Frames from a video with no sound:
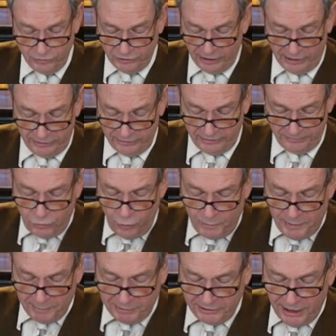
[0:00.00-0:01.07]
childhood. 2
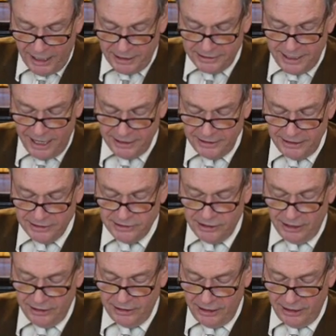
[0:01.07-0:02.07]
people died of tetanus.